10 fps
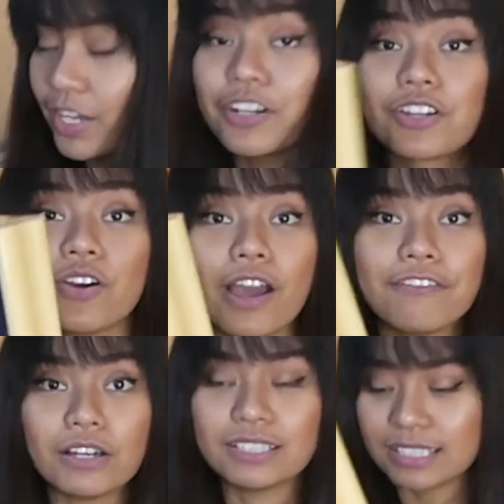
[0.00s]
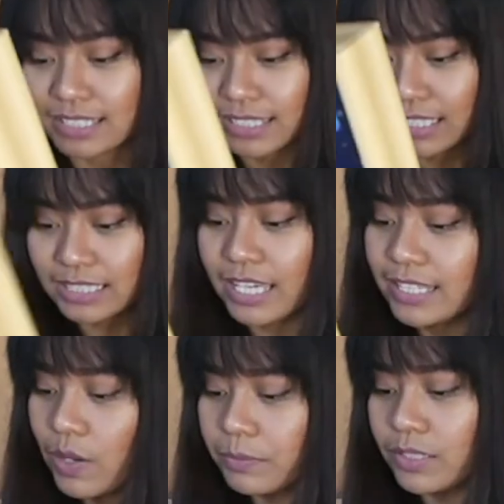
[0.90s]
There you go, I found a 16 and
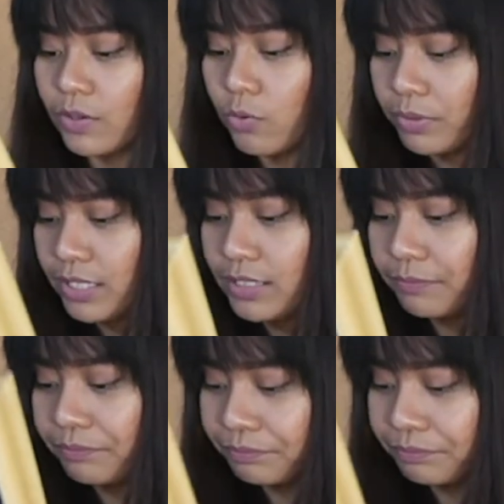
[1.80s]
now I'm gonna open it.